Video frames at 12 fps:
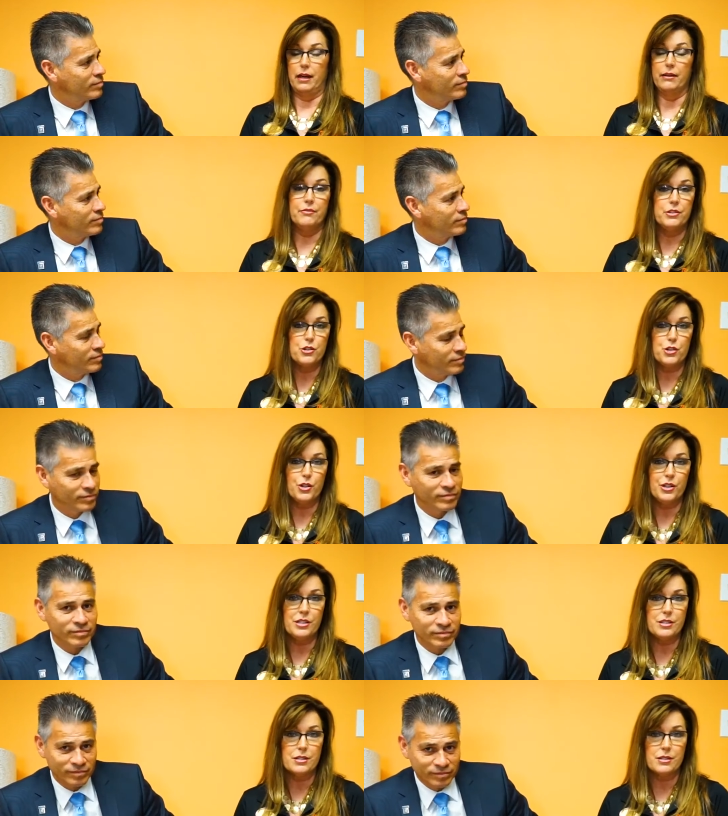Speaker 1: life
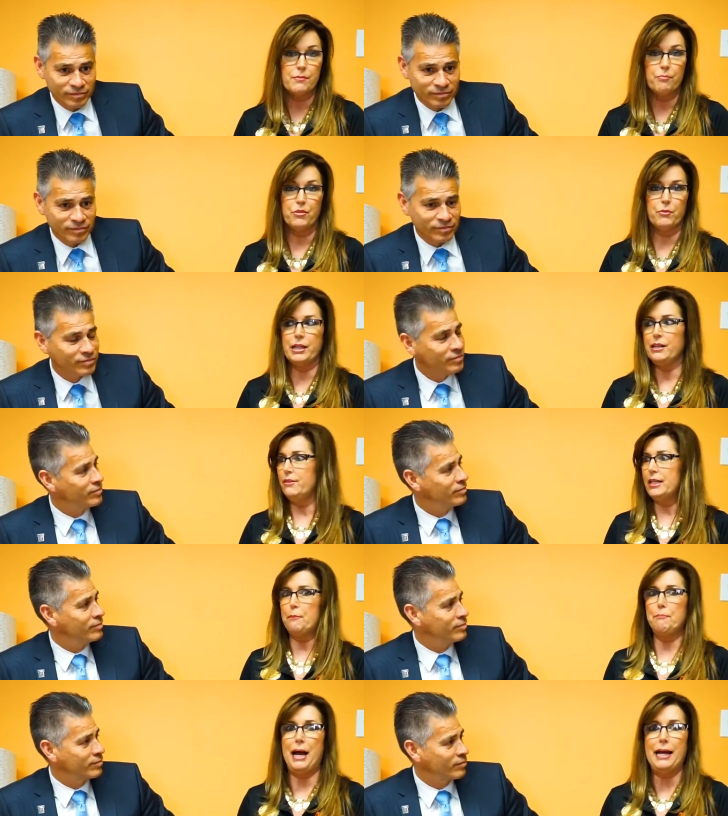insurance. We can even
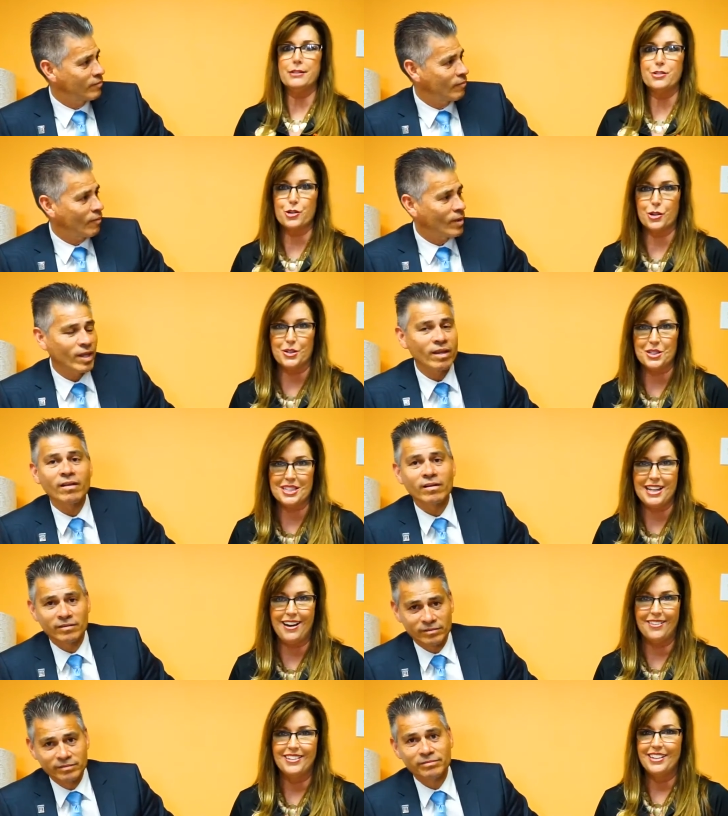get pet insurance
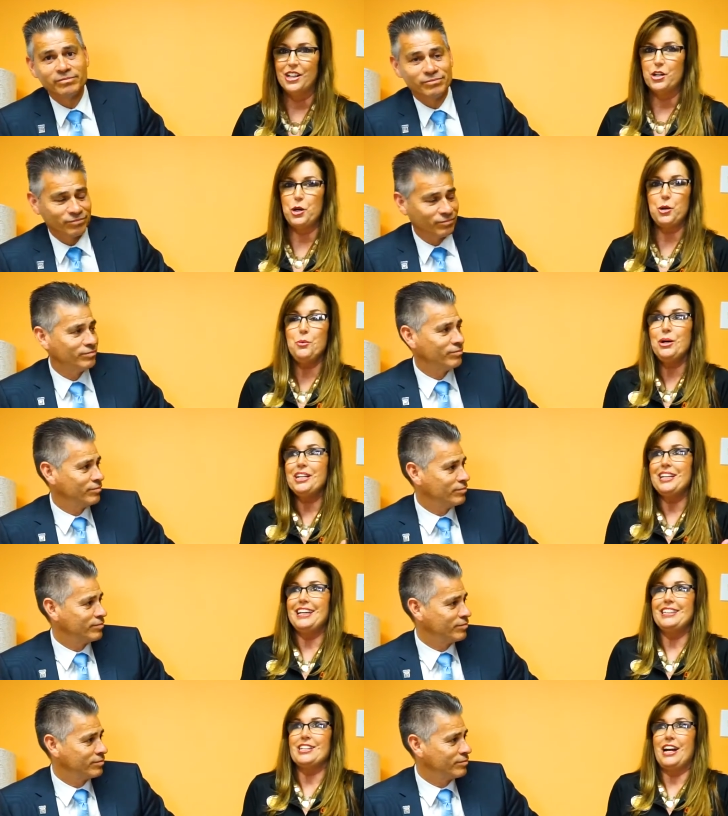now. Who wouldn't
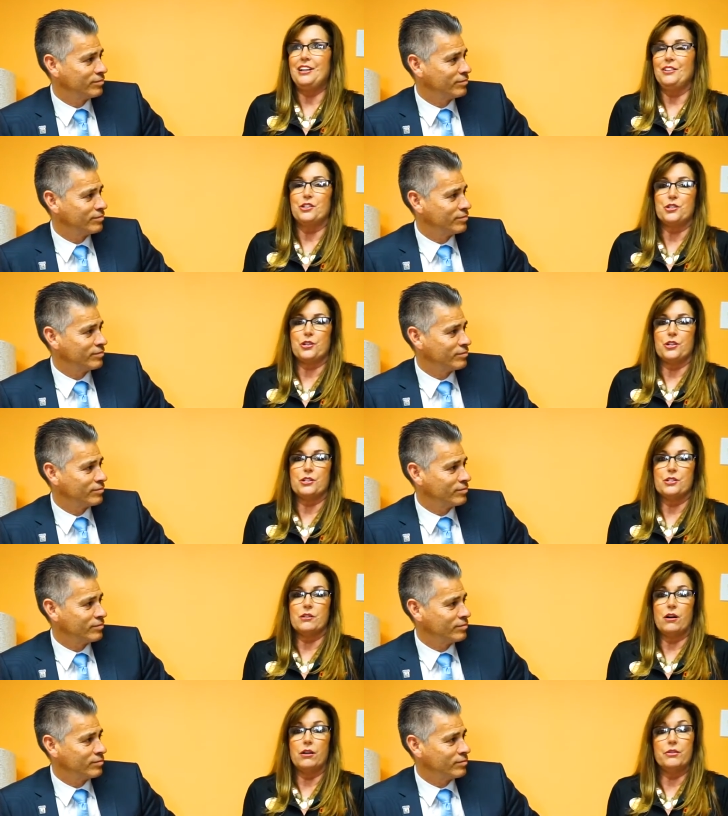get title insurance
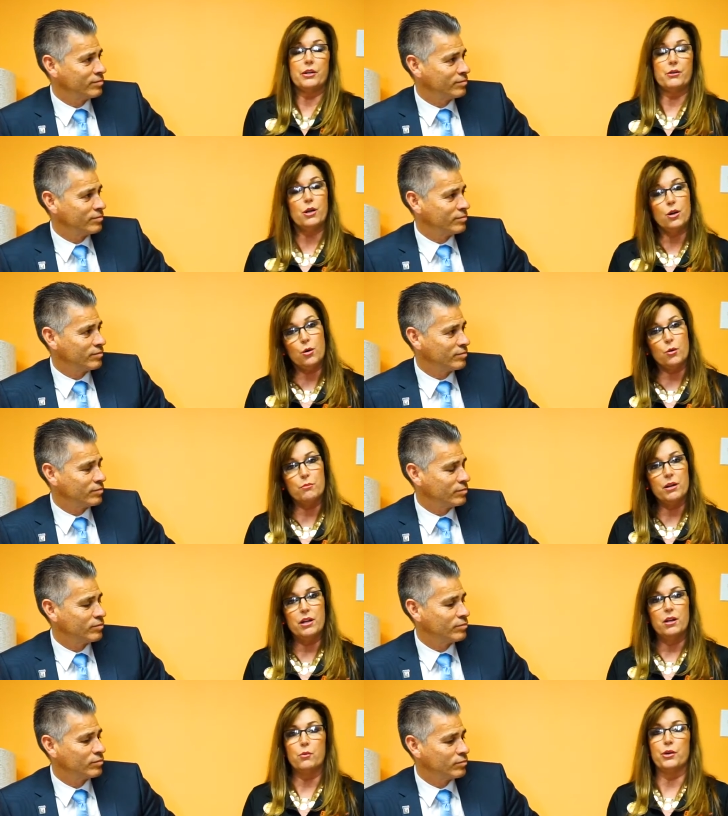on their home
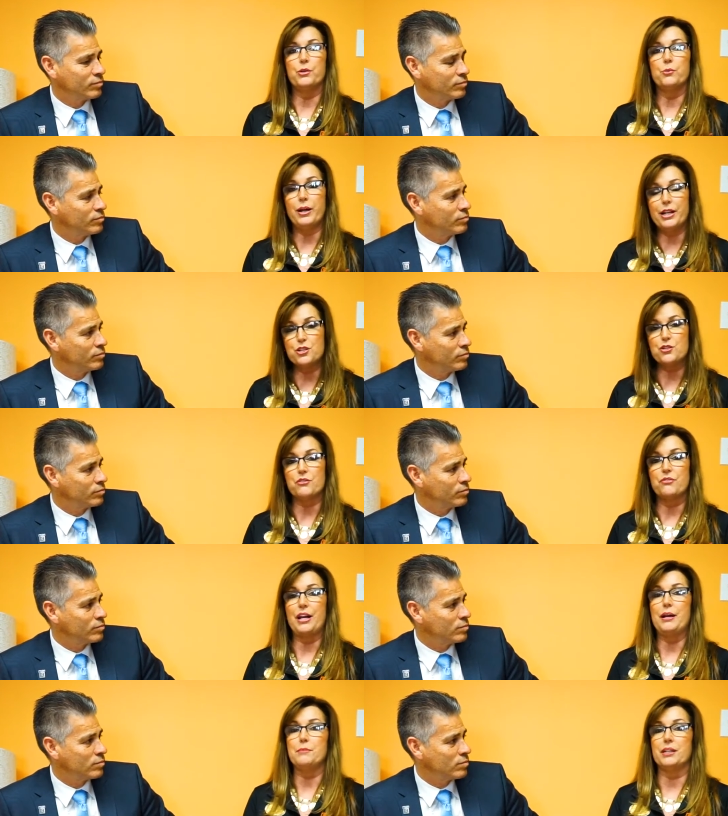where you raise your
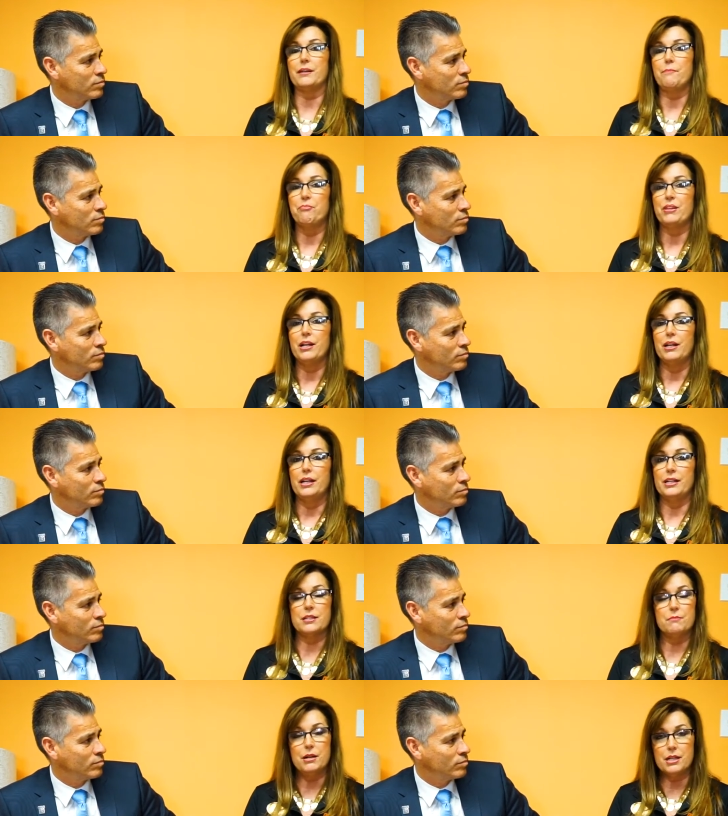family?
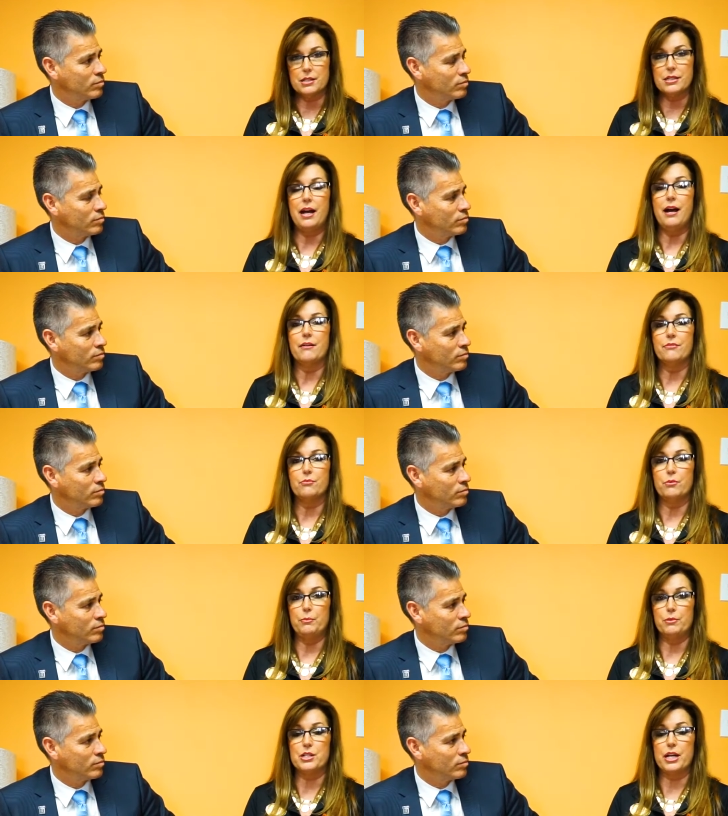It's a must-have. We
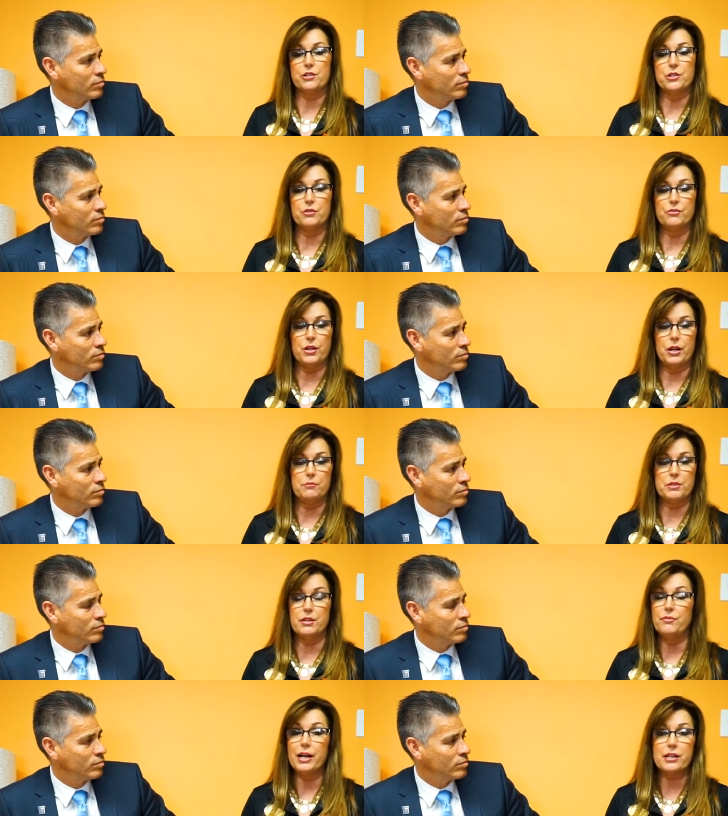protect you from
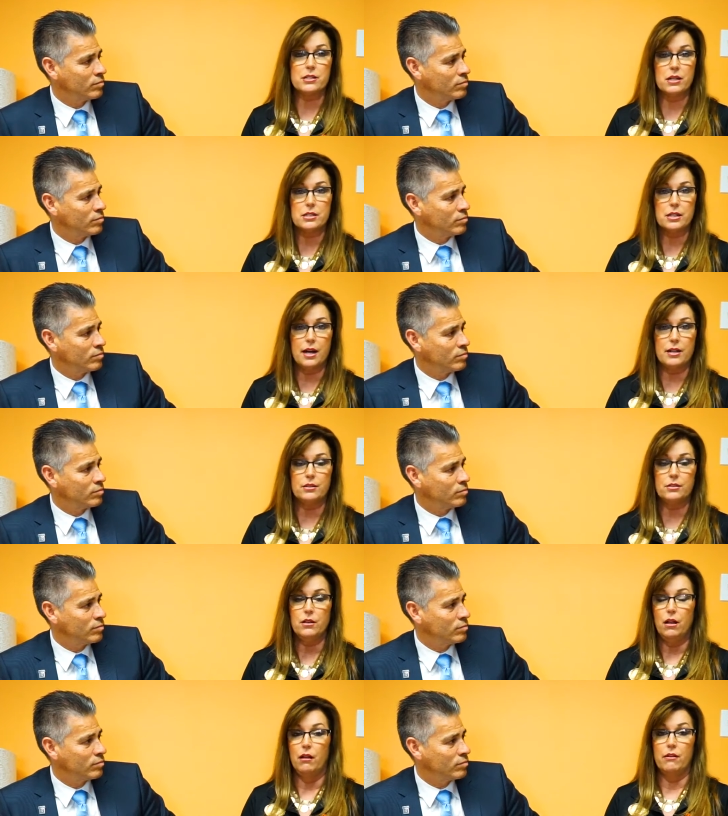defects on title,
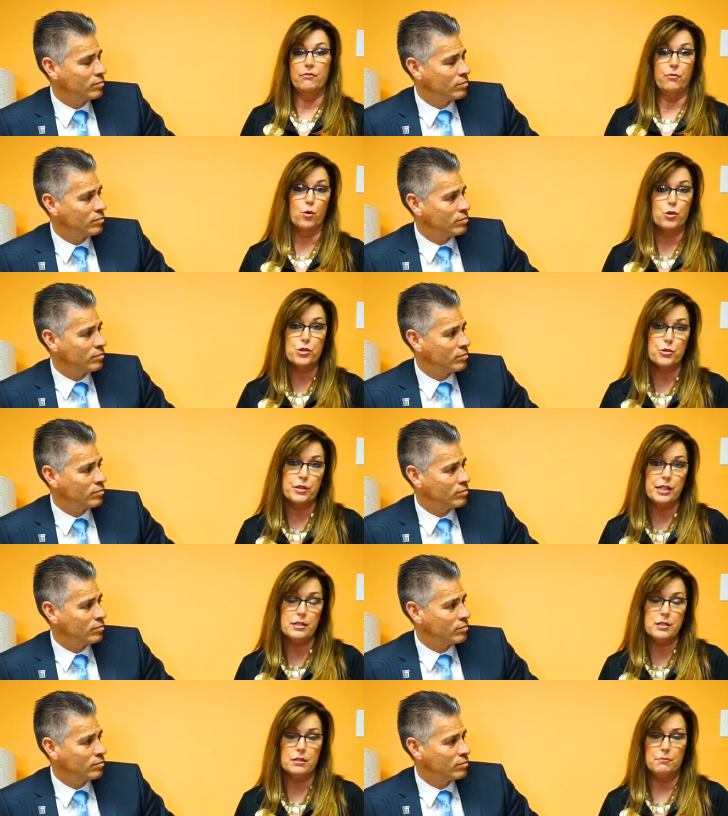
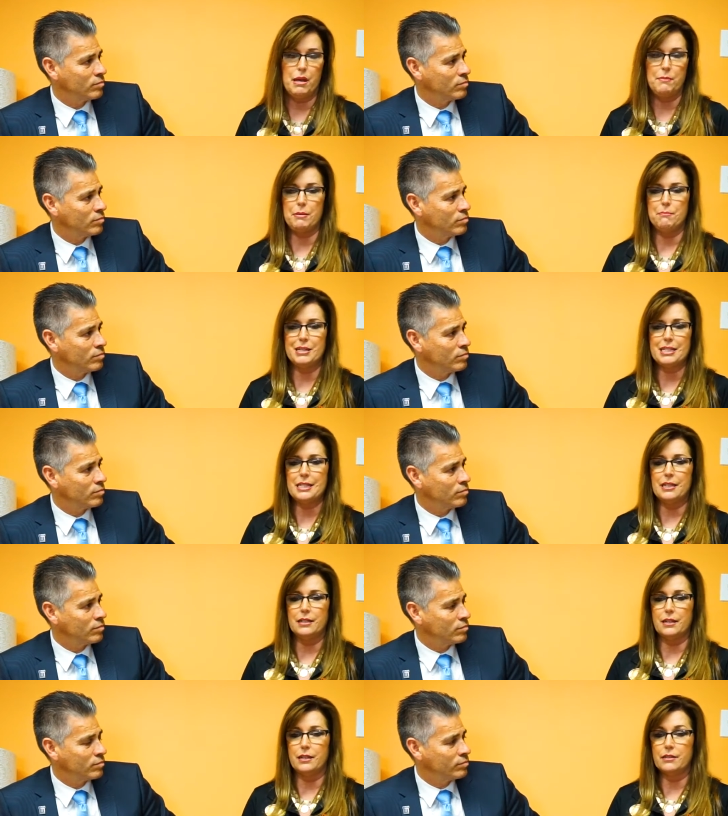forgeries, maybe
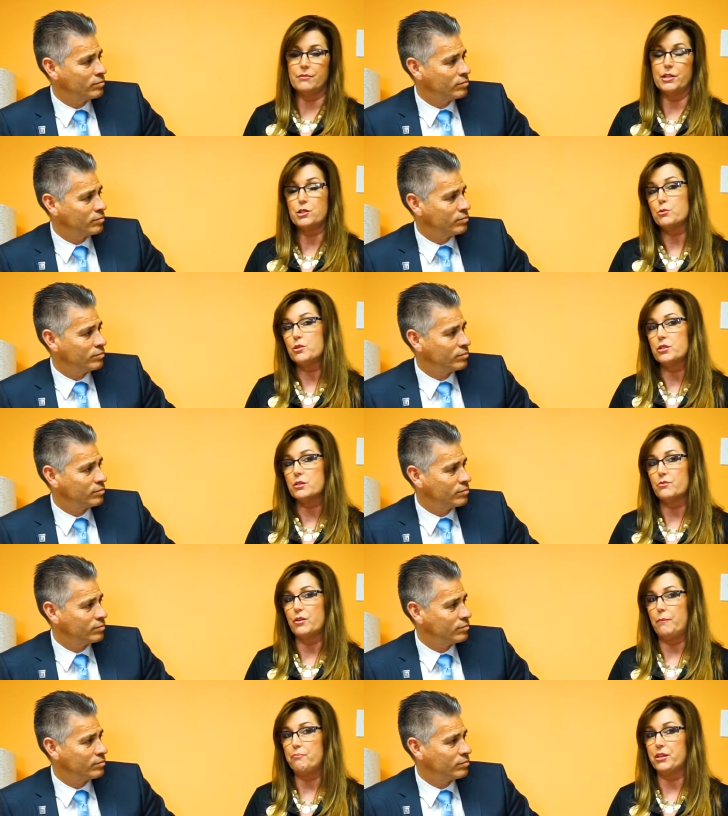missing individuals
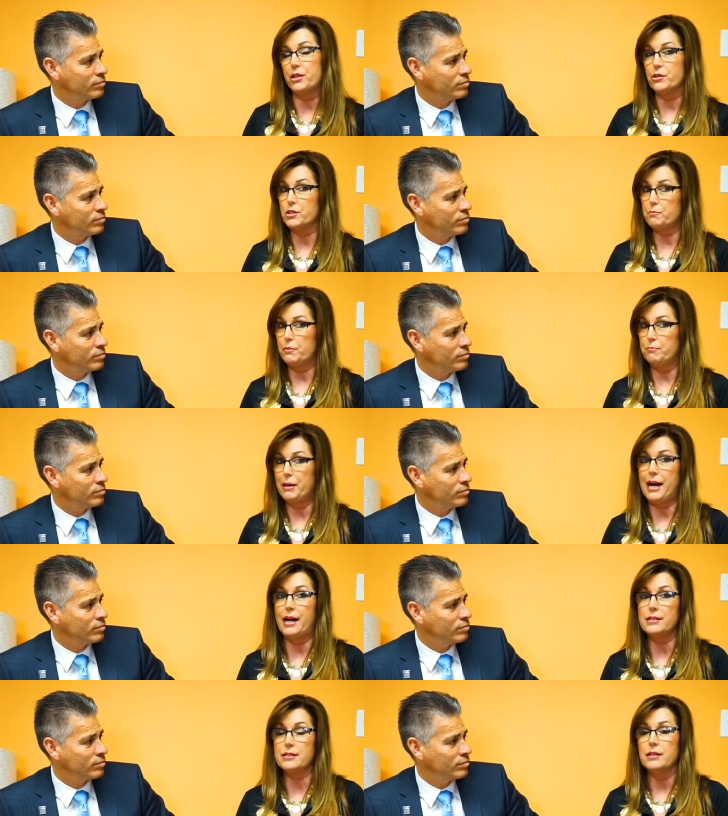from years
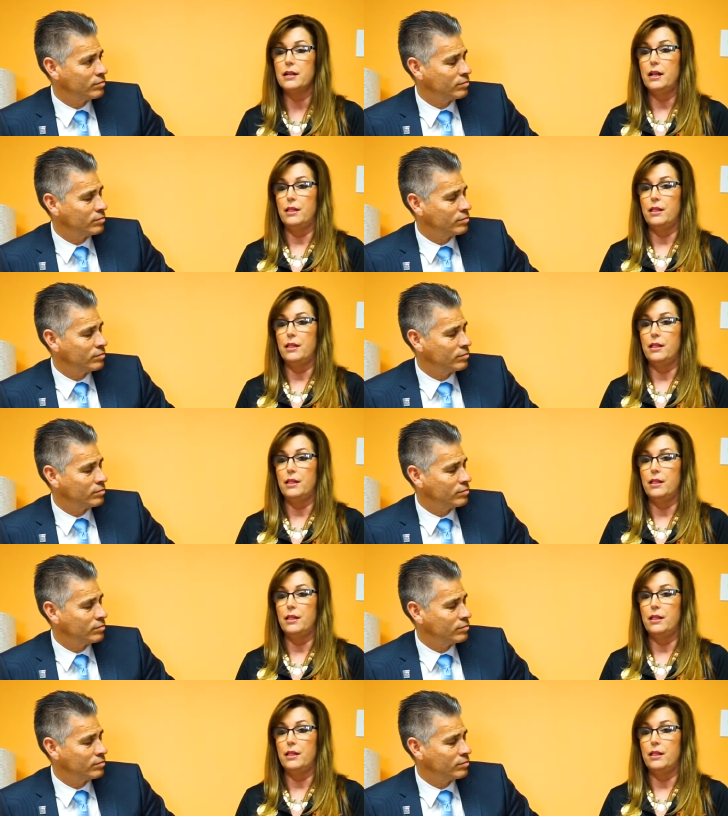past